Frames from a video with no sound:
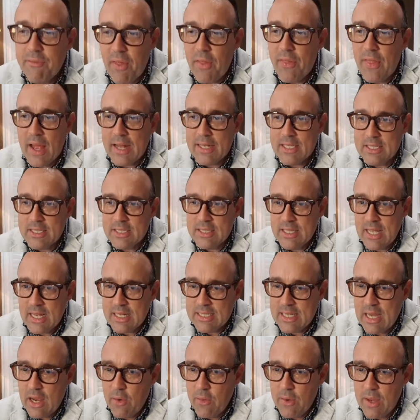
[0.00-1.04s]
that
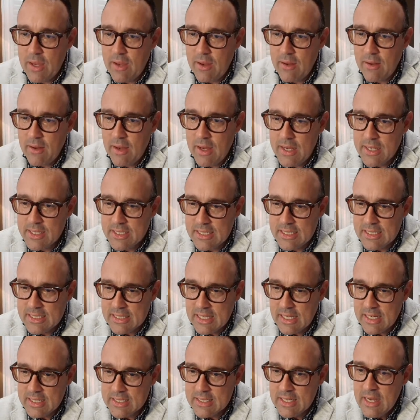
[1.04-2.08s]
that's how he sees
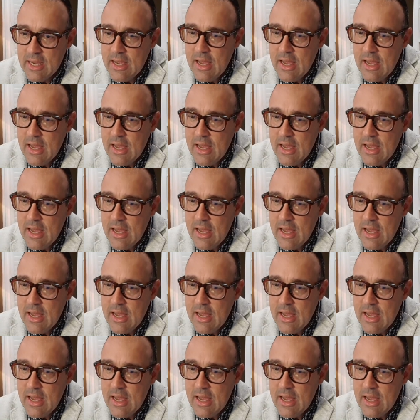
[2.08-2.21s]
things.